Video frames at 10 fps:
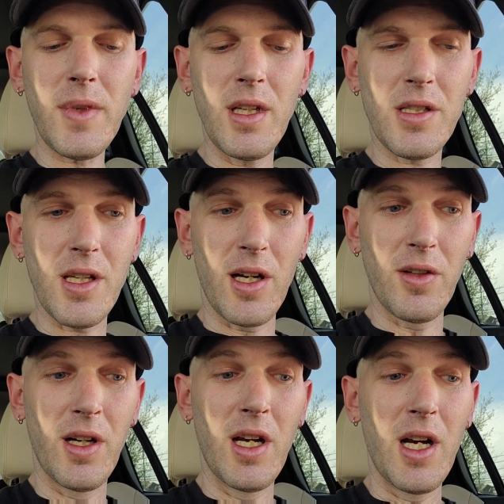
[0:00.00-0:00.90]
So
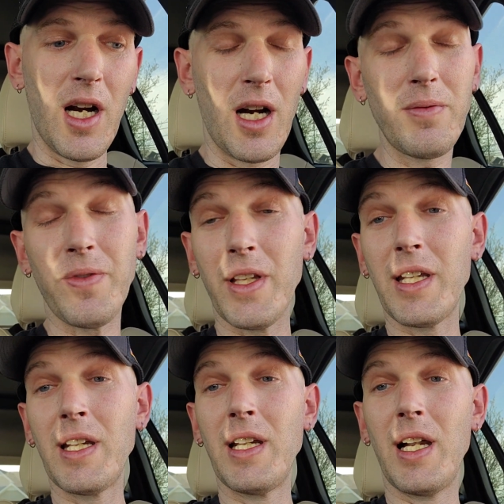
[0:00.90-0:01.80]
hopefully
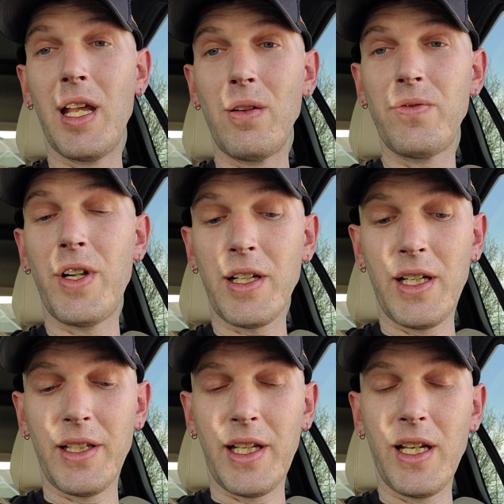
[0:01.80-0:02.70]
I don't fuck
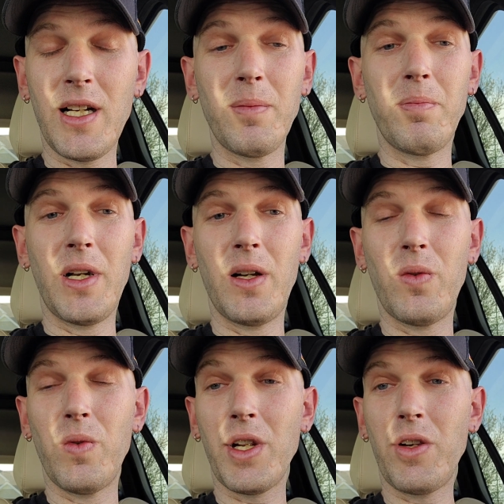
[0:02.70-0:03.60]
nothing up, but
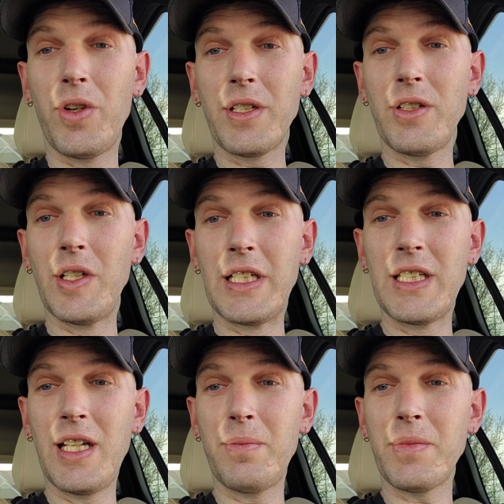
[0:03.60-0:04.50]
we're going to
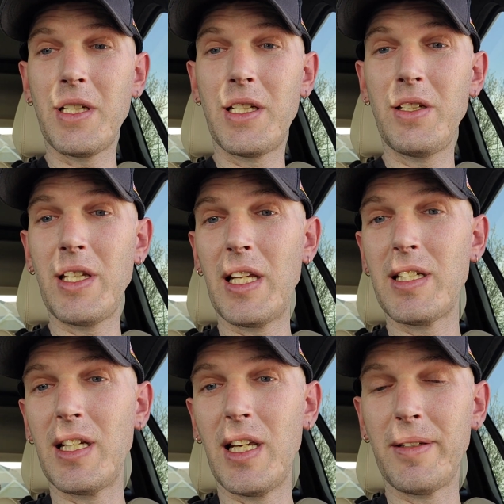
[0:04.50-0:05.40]
attempt to do that
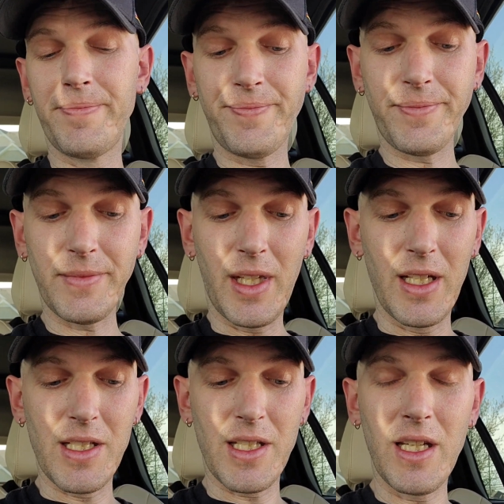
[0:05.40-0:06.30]
today
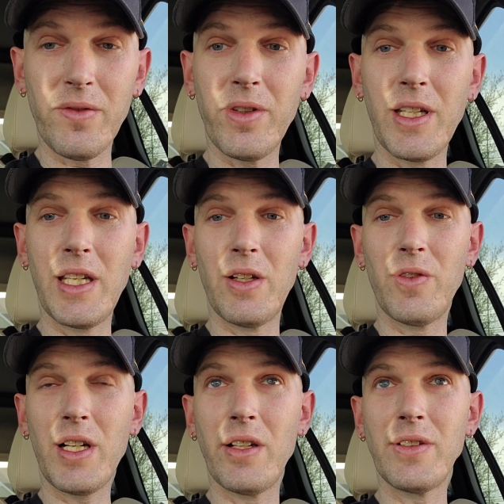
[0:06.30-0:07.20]
and see if we can get
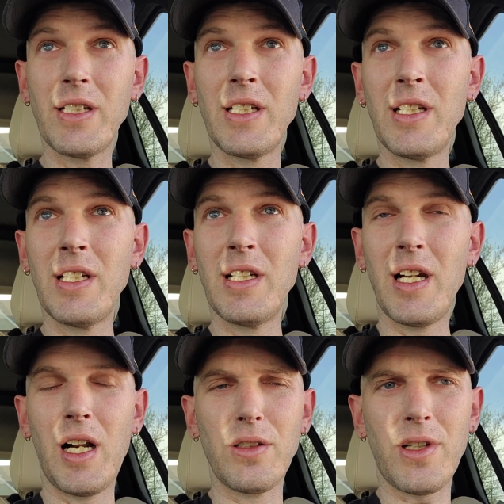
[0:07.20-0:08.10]
rid of it.
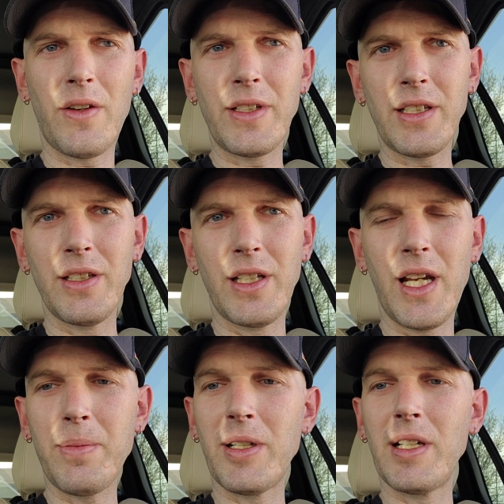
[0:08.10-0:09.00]
I'll drive it through the
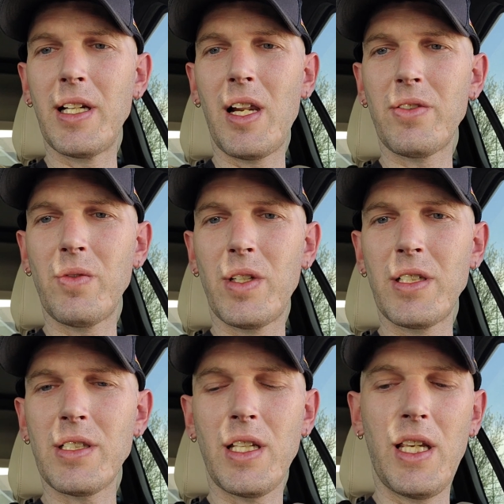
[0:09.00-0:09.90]
neighborhood
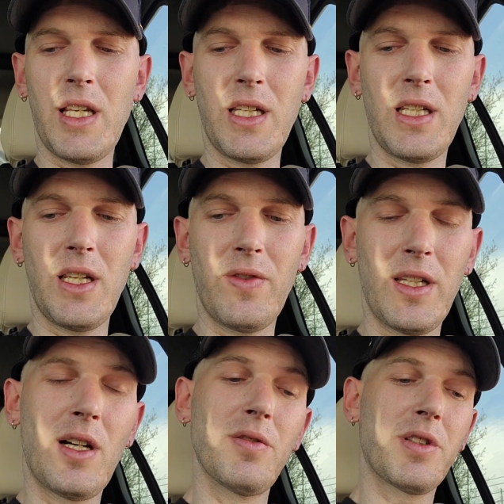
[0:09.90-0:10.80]
afterwards, and if it
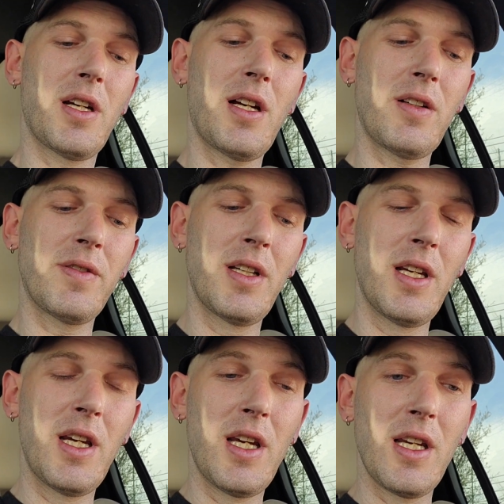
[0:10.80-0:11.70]
don't shut off,
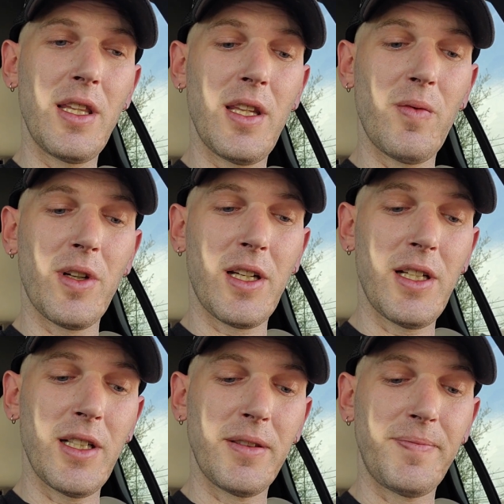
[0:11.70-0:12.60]
then we're good.